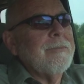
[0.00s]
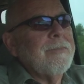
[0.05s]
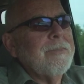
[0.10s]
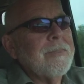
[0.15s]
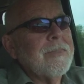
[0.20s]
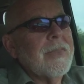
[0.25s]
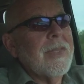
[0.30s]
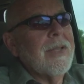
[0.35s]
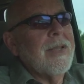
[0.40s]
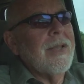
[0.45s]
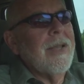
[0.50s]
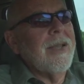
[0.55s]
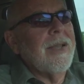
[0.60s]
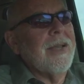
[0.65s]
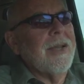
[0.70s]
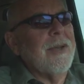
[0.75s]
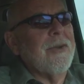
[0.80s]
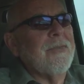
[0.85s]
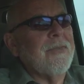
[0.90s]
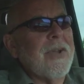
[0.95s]

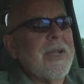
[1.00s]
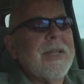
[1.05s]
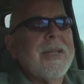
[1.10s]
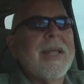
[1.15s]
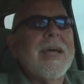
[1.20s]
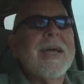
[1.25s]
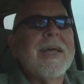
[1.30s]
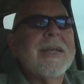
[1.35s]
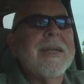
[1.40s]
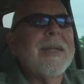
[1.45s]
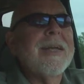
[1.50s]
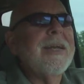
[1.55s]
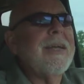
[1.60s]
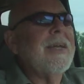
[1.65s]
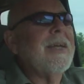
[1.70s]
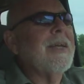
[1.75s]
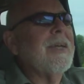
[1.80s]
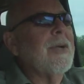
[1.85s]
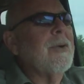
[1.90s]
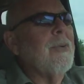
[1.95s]
I found that
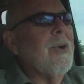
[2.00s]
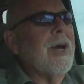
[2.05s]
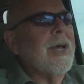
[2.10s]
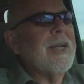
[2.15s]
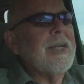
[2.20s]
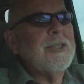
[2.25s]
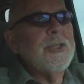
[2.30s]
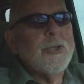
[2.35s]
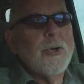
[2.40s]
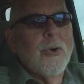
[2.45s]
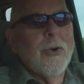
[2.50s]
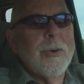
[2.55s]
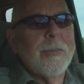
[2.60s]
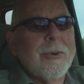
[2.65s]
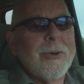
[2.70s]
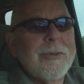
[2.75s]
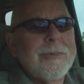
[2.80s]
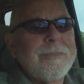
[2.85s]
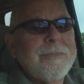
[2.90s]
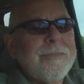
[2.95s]
quite
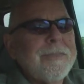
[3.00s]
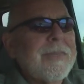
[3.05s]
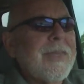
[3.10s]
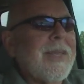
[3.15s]
enjoyable.